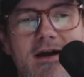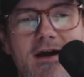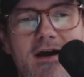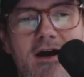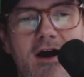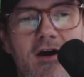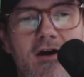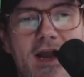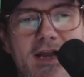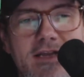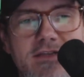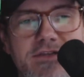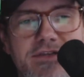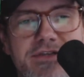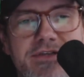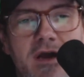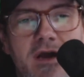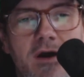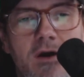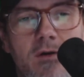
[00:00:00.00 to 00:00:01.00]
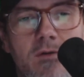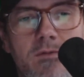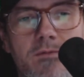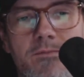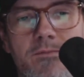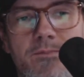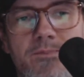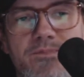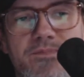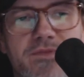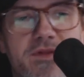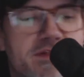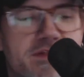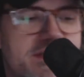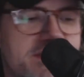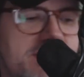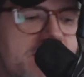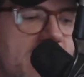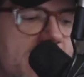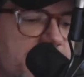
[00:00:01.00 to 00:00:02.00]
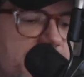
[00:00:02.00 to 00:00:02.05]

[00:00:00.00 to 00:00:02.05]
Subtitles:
All right, so, this next